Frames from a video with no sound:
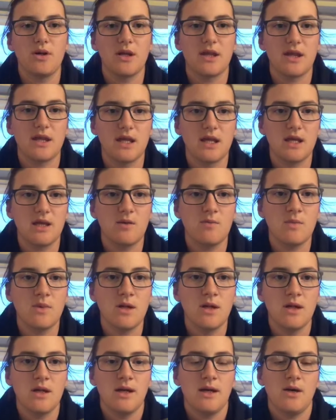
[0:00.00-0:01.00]
a theme
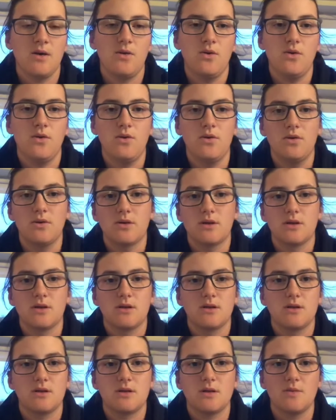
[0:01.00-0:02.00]
or
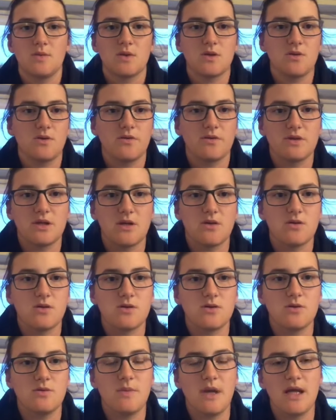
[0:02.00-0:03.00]
some sort of
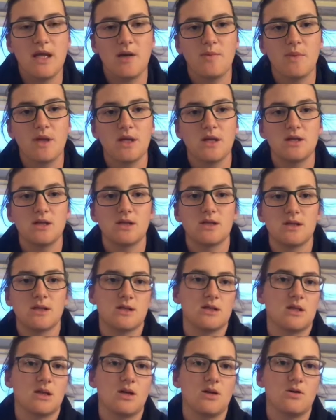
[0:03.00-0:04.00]
social, may that be just as
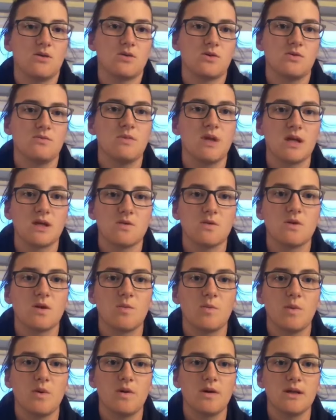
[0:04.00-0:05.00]
the girls or mixed with the
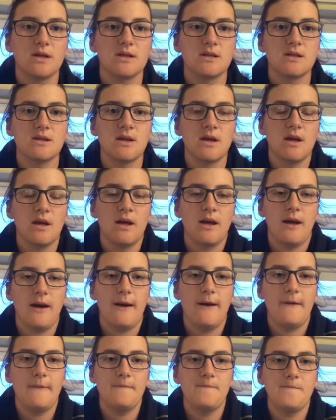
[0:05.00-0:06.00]
boys,
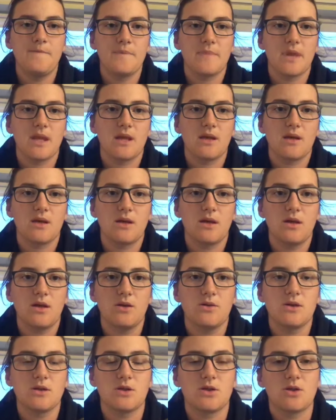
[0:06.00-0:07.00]
you know,
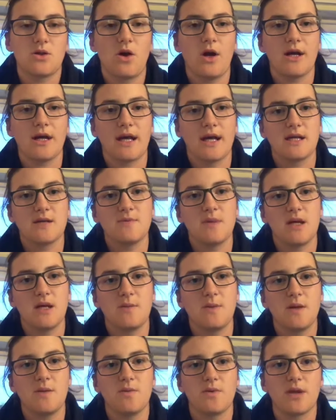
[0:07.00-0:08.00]
to try and get as many
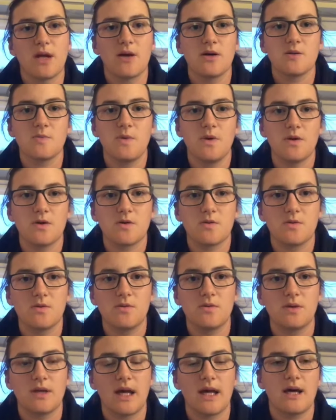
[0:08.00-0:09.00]
people there as
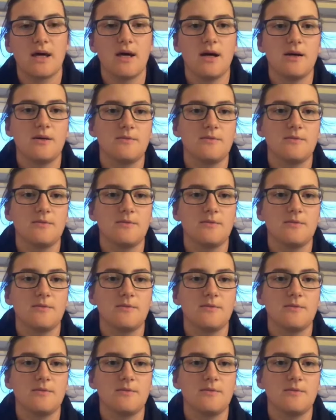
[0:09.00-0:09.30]
possible, get